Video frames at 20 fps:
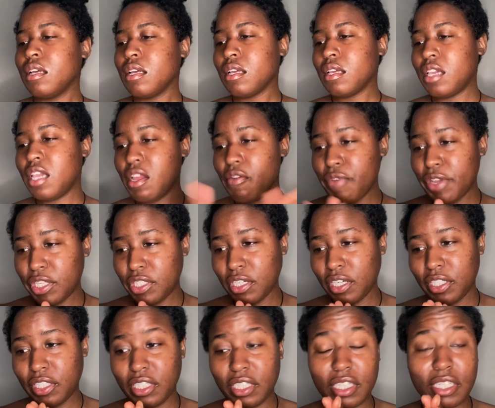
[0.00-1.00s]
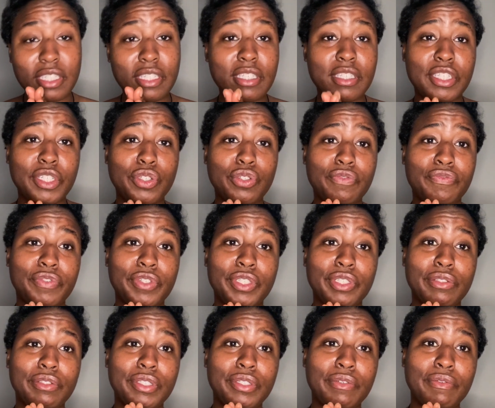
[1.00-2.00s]
Key research is essential for
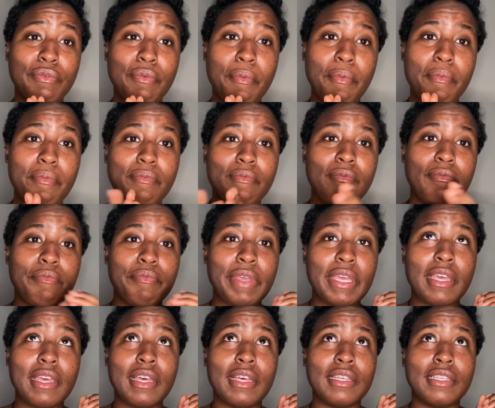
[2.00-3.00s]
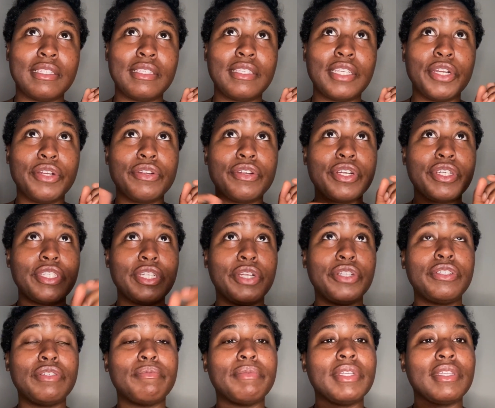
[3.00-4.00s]
YouTube because your
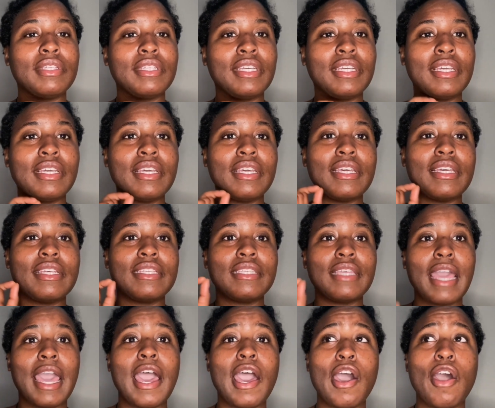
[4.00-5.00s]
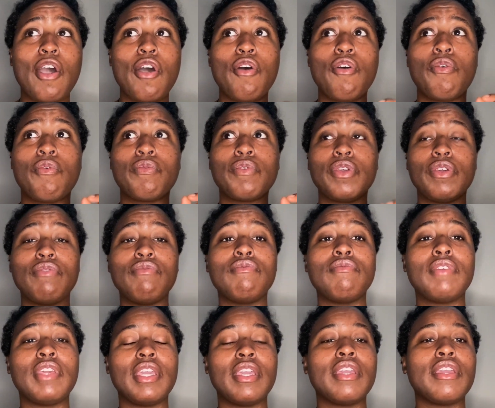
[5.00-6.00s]
searchability is how you
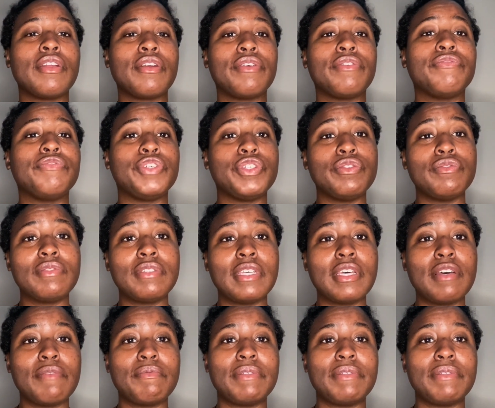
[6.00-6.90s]
get your views up.